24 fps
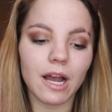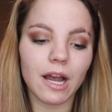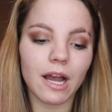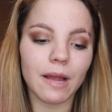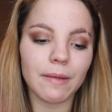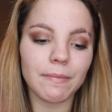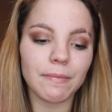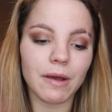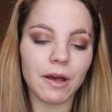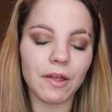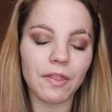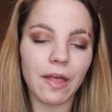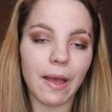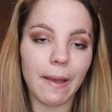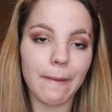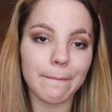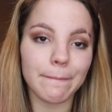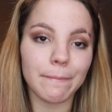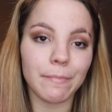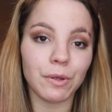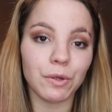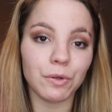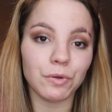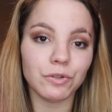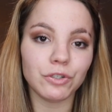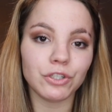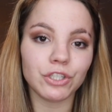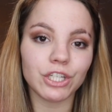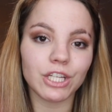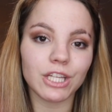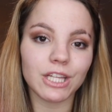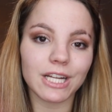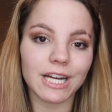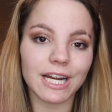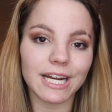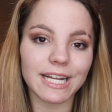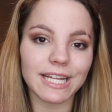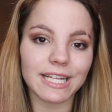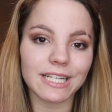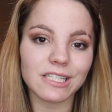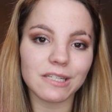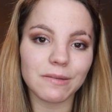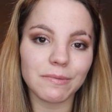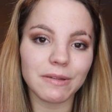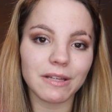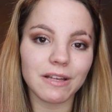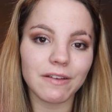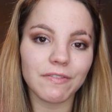I'm not that bougie that I need
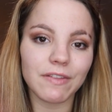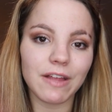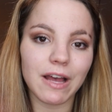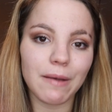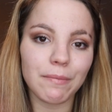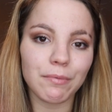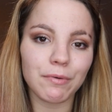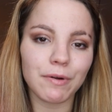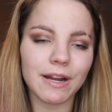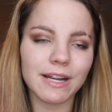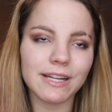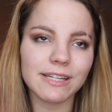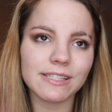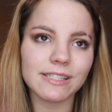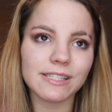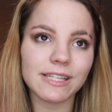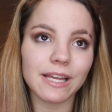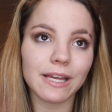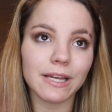something of that price,